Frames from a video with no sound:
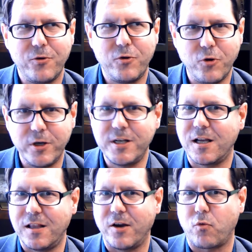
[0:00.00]
good,
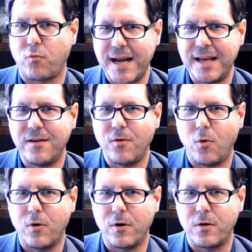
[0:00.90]
clear writing
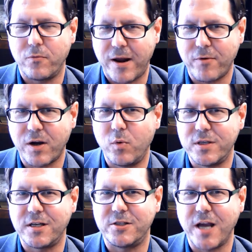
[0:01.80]
or rhetoric would
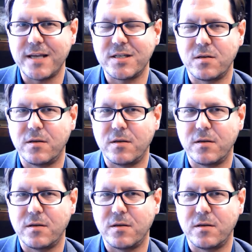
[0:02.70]
suggest,